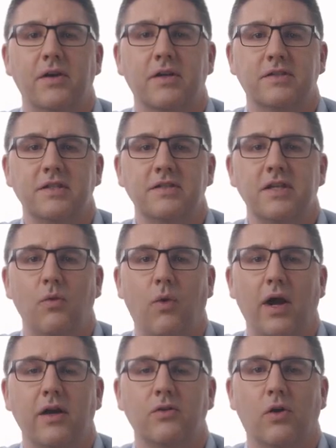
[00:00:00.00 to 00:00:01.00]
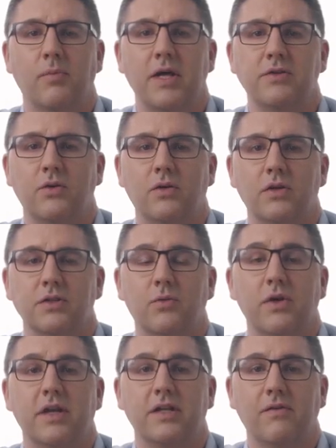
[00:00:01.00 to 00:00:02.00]
your existing wired doorbell's holes
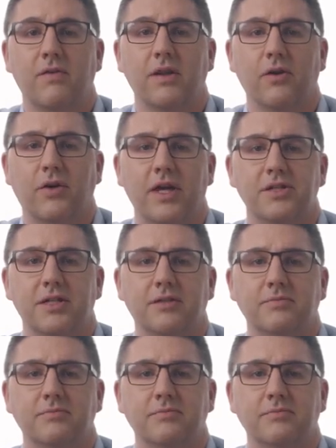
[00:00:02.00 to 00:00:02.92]
were in a different location.